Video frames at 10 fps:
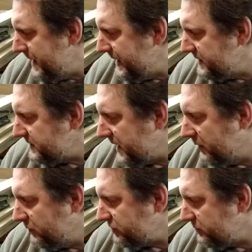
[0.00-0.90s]
many
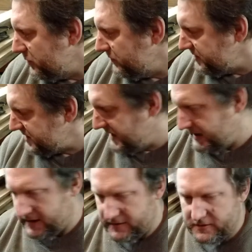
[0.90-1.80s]
scales from
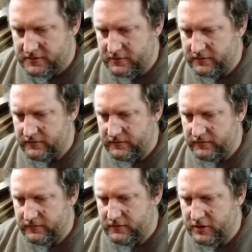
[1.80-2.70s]
overseas, sort of
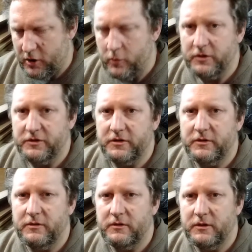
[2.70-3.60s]
koas
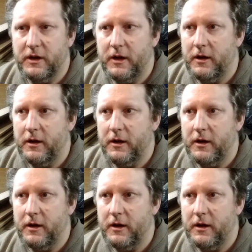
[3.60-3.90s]
and